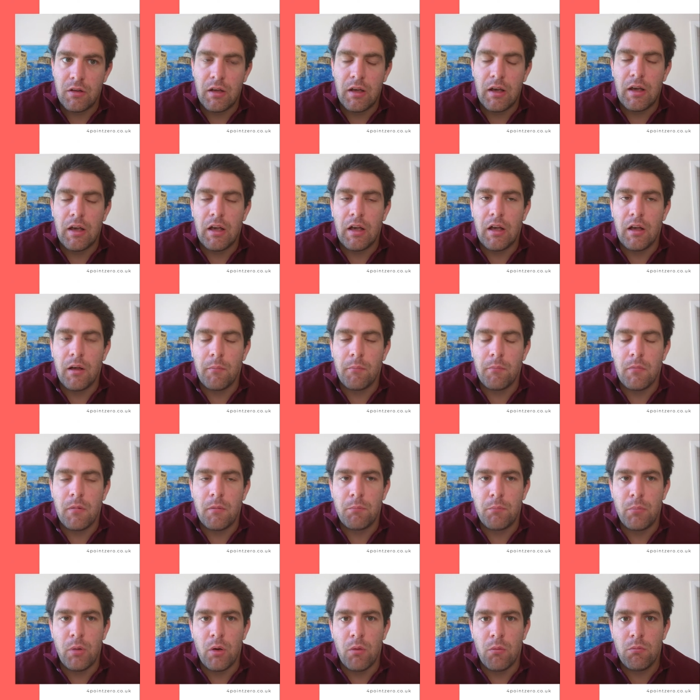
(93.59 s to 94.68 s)
um,
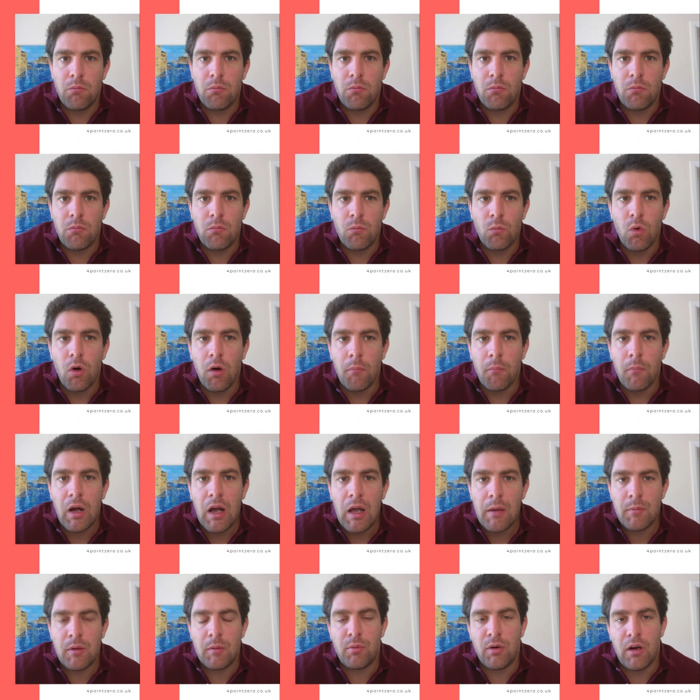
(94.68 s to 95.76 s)
but what
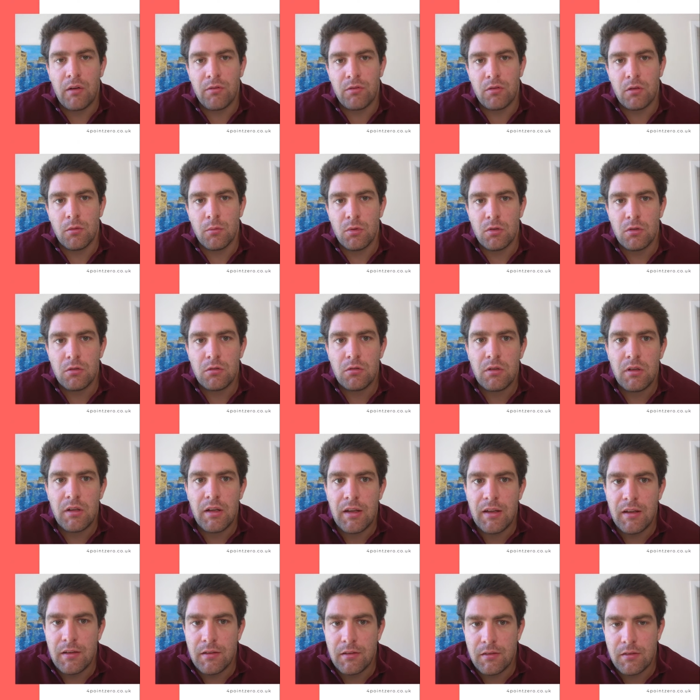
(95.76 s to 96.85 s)
might be preferable
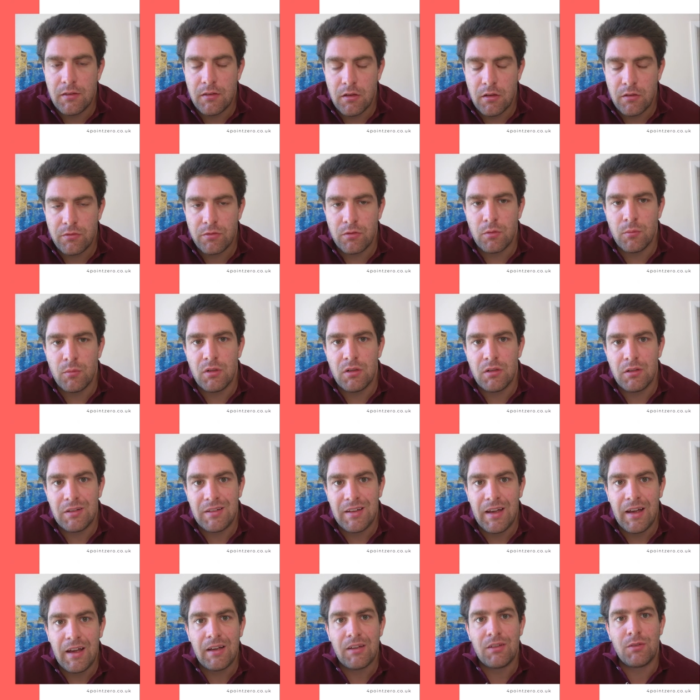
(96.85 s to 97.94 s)
is that from a
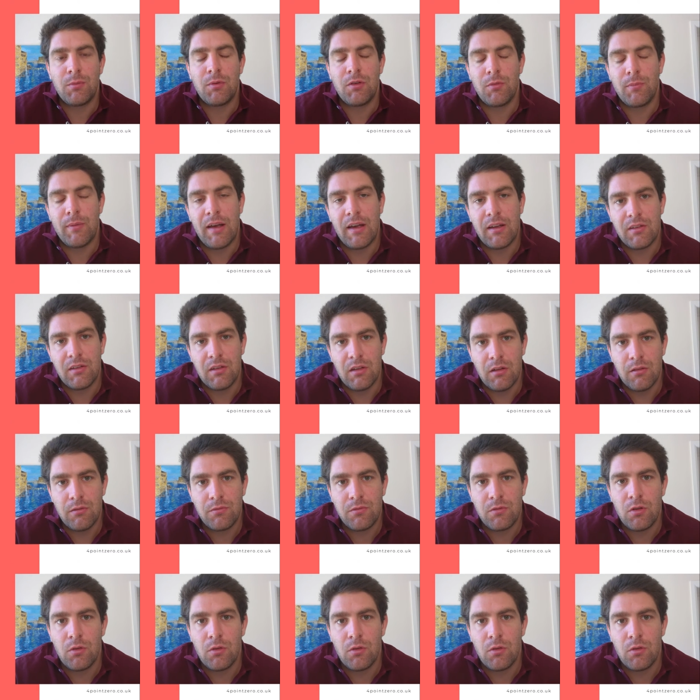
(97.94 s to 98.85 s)
tax perspective,